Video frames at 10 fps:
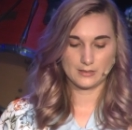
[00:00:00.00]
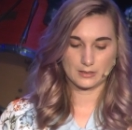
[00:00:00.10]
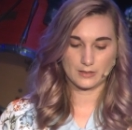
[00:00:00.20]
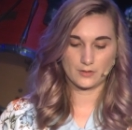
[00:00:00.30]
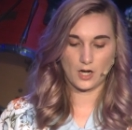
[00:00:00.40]

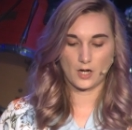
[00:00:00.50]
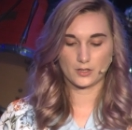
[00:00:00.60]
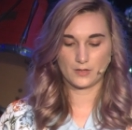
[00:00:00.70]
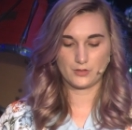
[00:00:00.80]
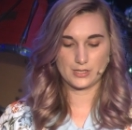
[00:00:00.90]
to live in
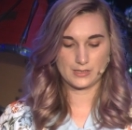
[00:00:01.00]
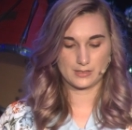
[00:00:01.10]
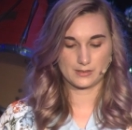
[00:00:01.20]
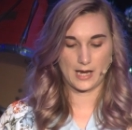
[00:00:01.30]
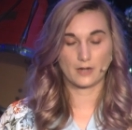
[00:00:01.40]
honor of
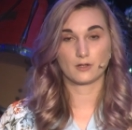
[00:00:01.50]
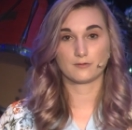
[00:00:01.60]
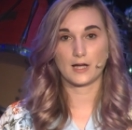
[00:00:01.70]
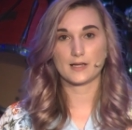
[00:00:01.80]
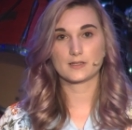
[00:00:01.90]
Jesus'
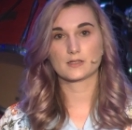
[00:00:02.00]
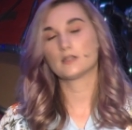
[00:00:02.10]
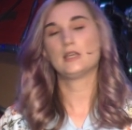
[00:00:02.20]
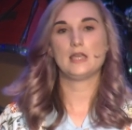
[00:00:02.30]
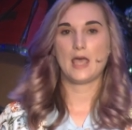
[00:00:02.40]
sacrifice,
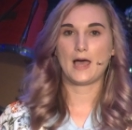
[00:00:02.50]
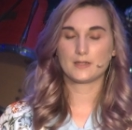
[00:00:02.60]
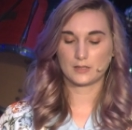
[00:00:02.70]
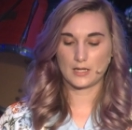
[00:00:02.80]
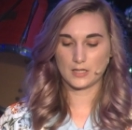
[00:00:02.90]

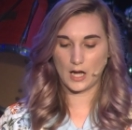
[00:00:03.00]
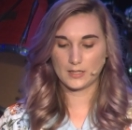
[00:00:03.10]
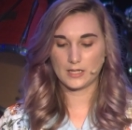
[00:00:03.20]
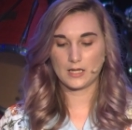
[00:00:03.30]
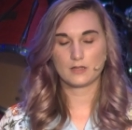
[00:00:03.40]
and to let
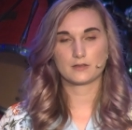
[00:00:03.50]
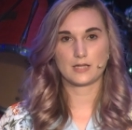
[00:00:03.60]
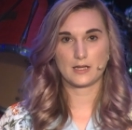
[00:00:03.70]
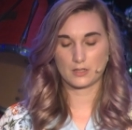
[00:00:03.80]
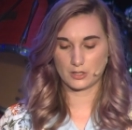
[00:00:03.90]
God
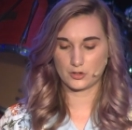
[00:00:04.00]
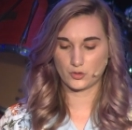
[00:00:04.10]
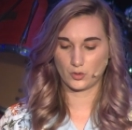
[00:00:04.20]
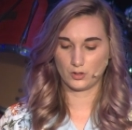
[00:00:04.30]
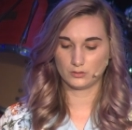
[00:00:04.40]
take
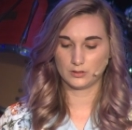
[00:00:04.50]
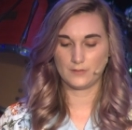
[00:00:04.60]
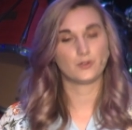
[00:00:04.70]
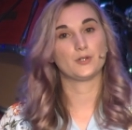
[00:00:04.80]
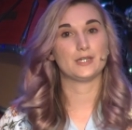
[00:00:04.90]
control
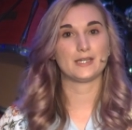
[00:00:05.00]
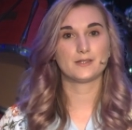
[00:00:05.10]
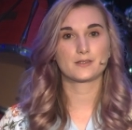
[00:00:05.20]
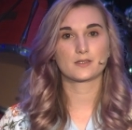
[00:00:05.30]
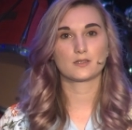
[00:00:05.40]
of your
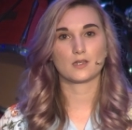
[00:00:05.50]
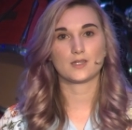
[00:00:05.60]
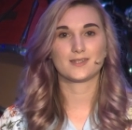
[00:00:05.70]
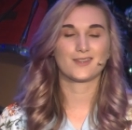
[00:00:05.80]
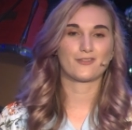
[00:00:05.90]
needs
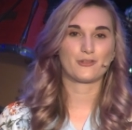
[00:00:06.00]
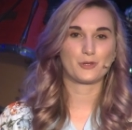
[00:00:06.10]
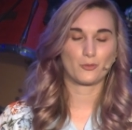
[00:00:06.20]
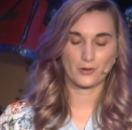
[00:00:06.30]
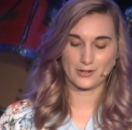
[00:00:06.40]
and to give him
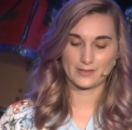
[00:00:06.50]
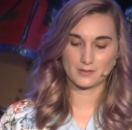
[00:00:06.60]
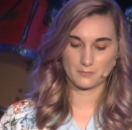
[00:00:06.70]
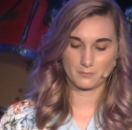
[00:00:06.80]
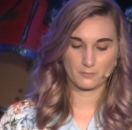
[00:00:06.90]
your
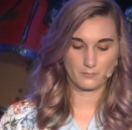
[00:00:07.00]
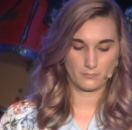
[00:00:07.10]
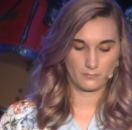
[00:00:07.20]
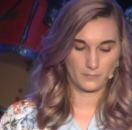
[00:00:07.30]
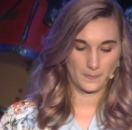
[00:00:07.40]
worries.
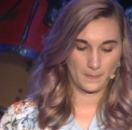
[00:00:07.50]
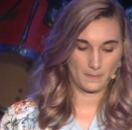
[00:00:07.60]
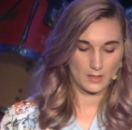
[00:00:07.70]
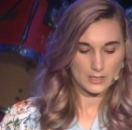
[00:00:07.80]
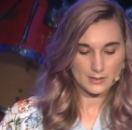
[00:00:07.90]

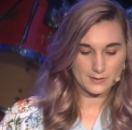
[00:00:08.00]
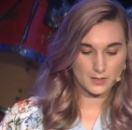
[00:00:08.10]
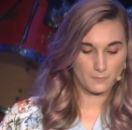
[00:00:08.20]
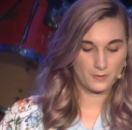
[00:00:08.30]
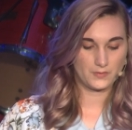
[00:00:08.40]

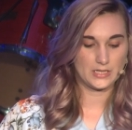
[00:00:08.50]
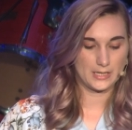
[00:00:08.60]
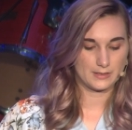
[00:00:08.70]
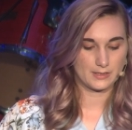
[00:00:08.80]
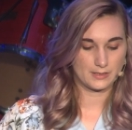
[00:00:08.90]
Psalm
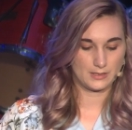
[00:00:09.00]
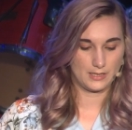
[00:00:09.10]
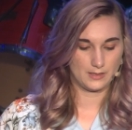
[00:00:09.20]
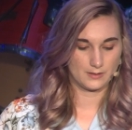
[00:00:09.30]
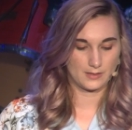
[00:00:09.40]

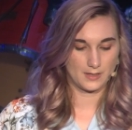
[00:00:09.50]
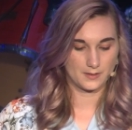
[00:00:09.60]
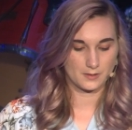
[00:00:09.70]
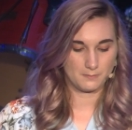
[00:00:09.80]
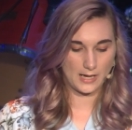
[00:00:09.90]
59:16
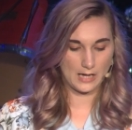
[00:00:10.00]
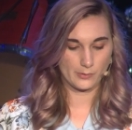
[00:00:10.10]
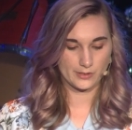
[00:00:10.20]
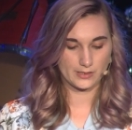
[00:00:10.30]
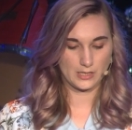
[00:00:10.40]
says, "But I
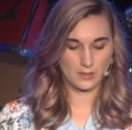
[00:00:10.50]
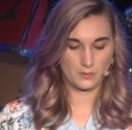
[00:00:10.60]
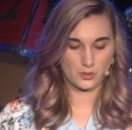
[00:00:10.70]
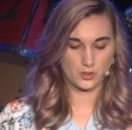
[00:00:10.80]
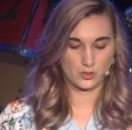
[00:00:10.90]
will sing of
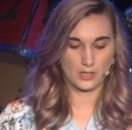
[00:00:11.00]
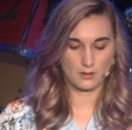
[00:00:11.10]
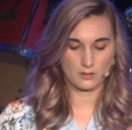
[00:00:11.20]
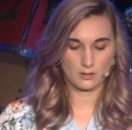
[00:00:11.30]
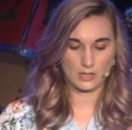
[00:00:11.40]
your
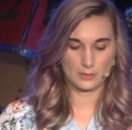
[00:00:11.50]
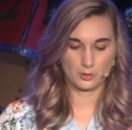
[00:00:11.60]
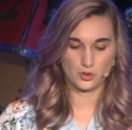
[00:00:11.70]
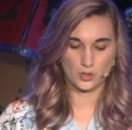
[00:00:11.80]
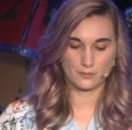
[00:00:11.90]
strength and
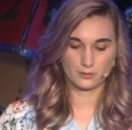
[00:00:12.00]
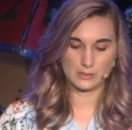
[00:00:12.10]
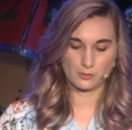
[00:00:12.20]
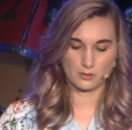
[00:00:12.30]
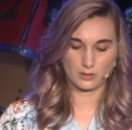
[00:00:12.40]
will
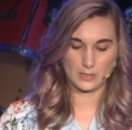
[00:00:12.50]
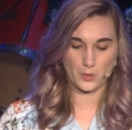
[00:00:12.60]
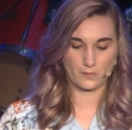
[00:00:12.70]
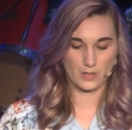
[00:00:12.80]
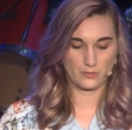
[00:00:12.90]
joyfully proclaim
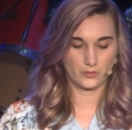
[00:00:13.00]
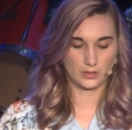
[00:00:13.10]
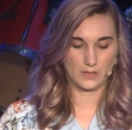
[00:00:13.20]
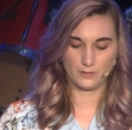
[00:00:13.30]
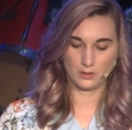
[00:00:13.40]
your faithful
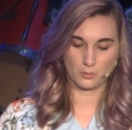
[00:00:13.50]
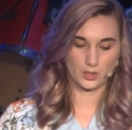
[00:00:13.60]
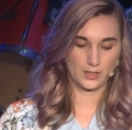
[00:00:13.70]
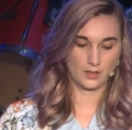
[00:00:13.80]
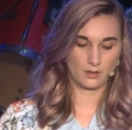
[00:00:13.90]
love in the
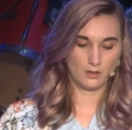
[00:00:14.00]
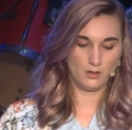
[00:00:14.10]
morning,